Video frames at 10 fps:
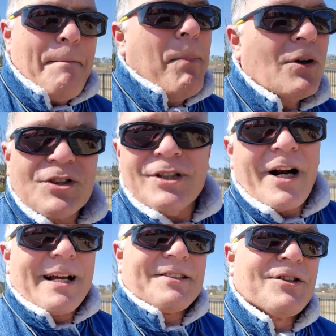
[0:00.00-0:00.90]
Busting
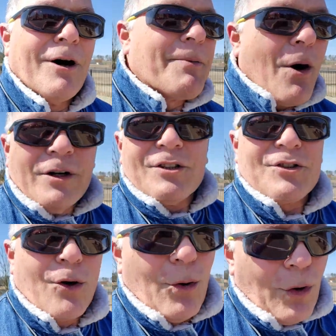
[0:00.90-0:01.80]
their asses off, going to
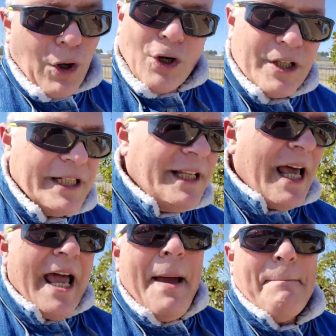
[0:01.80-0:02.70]
school, learning,
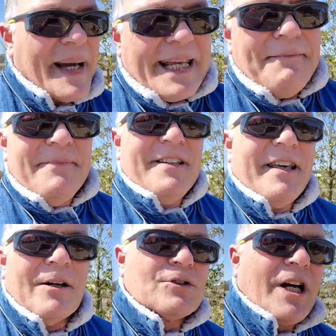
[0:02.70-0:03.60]
making
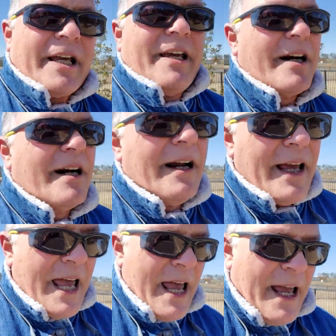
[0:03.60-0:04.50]
videos out here,
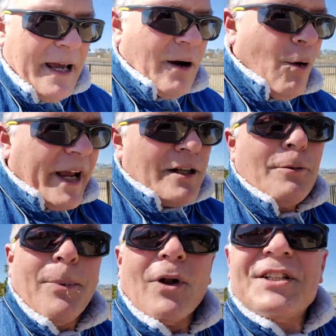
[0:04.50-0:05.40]
going
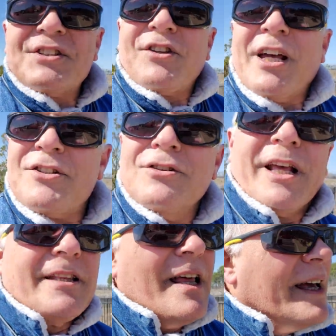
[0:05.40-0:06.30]
into police station
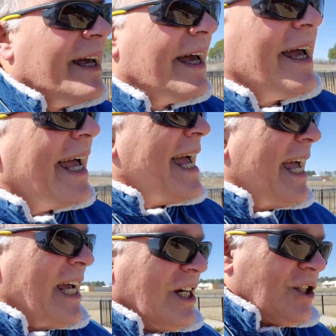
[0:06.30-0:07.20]
and
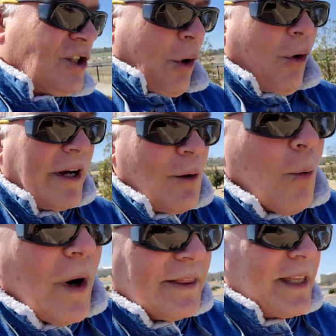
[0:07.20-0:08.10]
showing
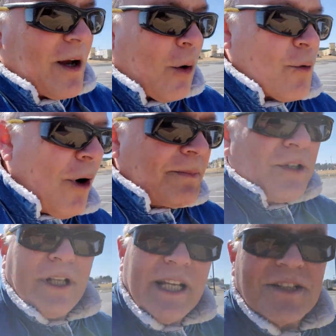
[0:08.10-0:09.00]
what the
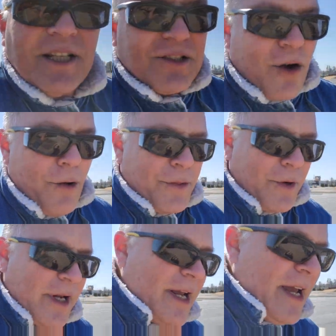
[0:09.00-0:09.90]
corruption is in this
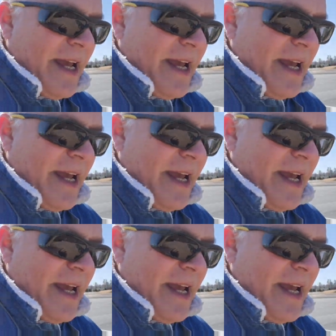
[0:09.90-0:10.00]
country.